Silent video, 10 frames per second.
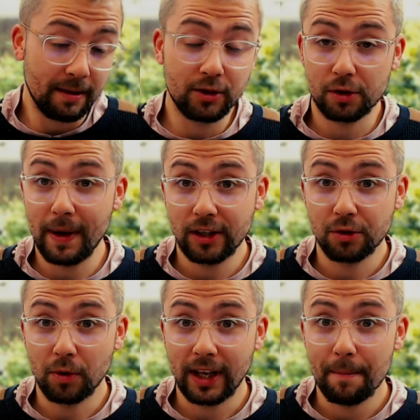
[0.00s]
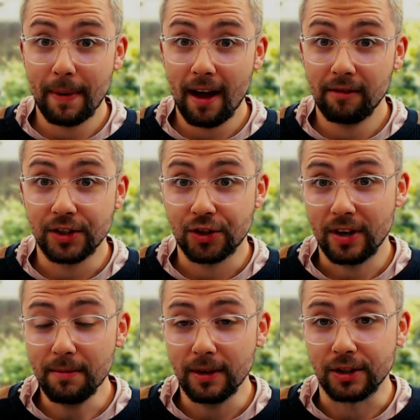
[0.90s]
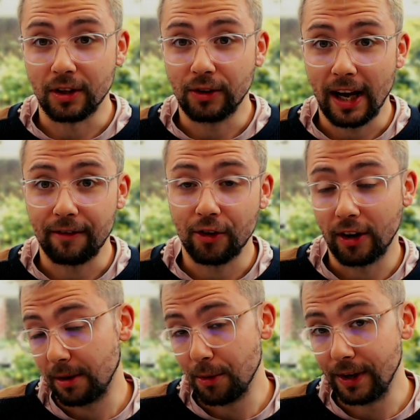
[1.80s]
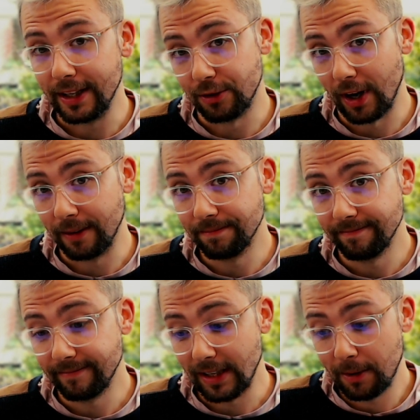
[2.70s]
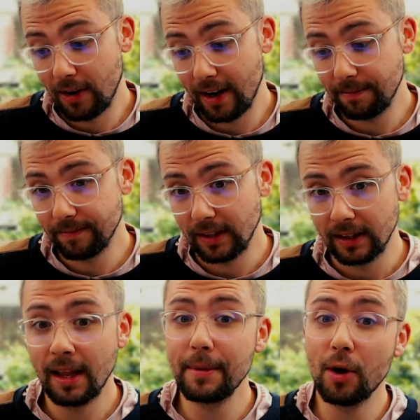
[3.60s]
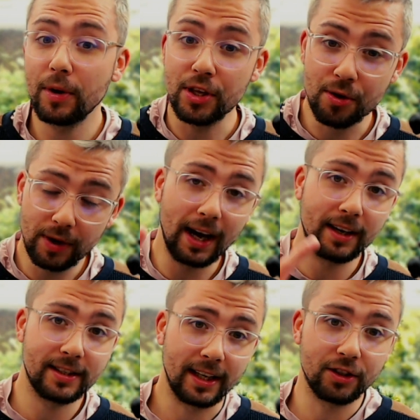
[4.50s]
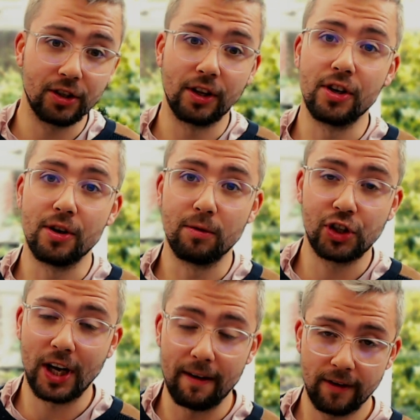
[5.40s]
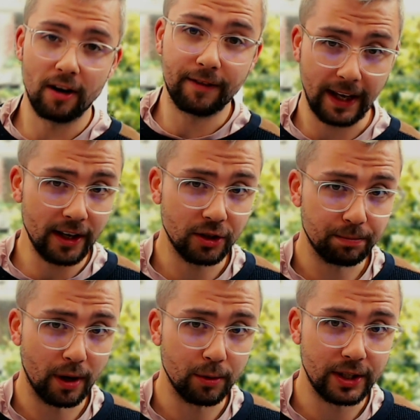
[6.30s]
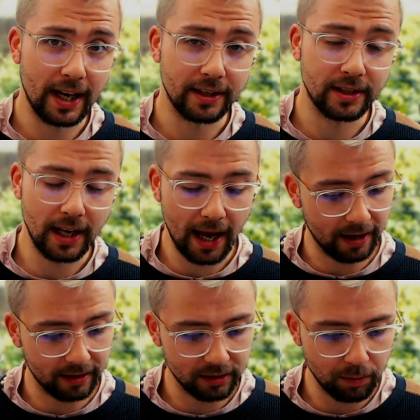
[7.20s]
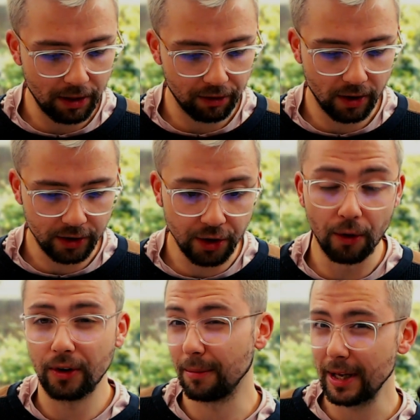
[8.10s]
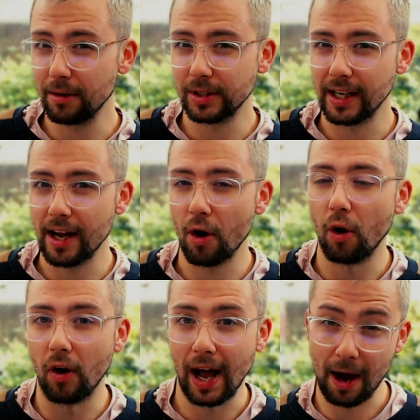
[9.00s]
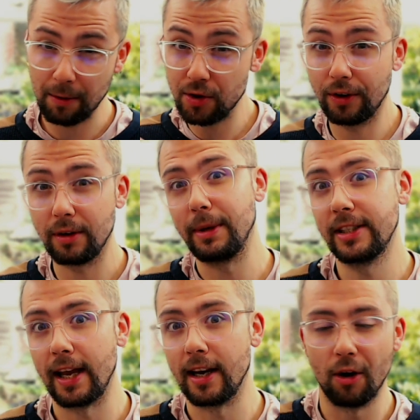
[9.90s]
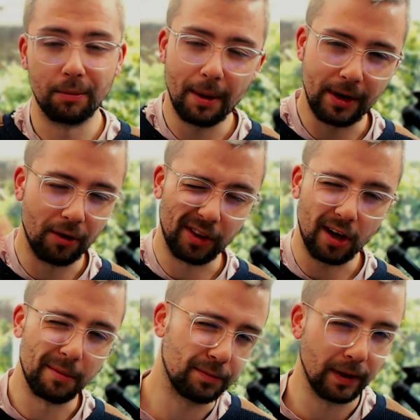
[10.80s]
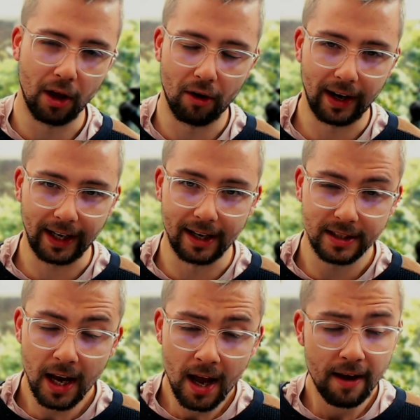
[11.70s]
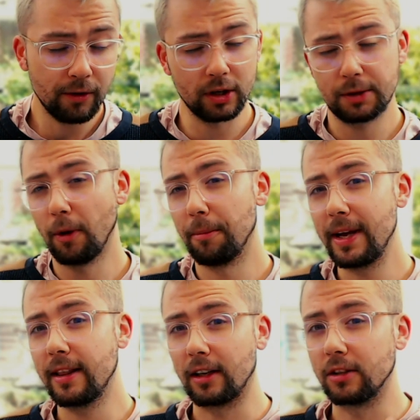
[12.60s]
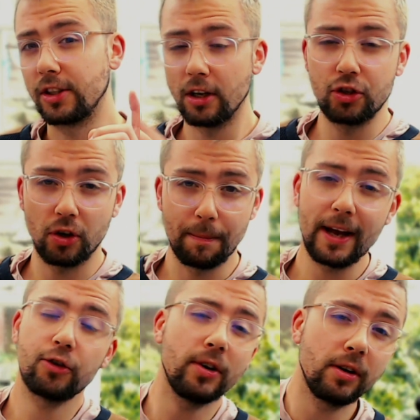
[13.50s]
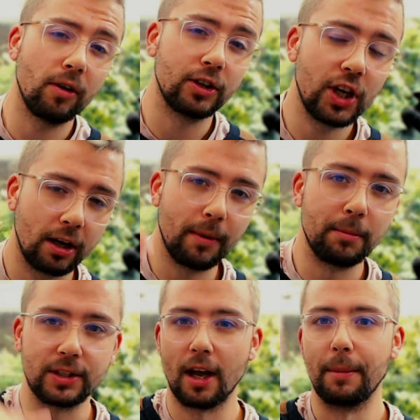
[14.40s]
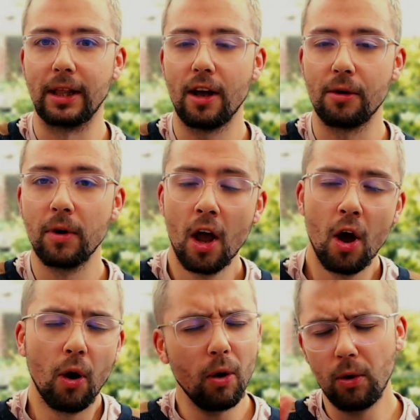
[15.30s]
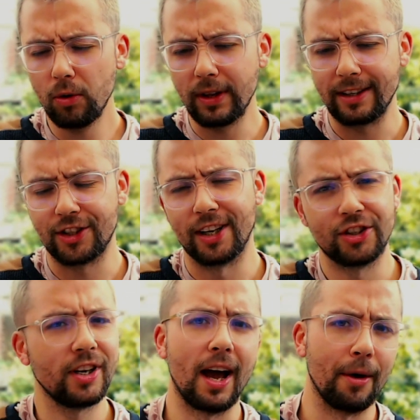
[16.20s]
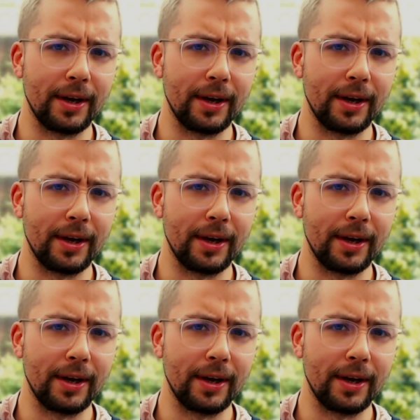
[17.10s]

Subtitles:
it just makes us want to get better as streamers and look after our communities, right? Am I right? let me know what you guys think to the new chat verification process and whether or not you're going to be using it or how you're going to be setting it up. Let me know in the comments below. All right, guys, if you want to support me, then consider joining Patreon or the channel members down below. All that jazz, you know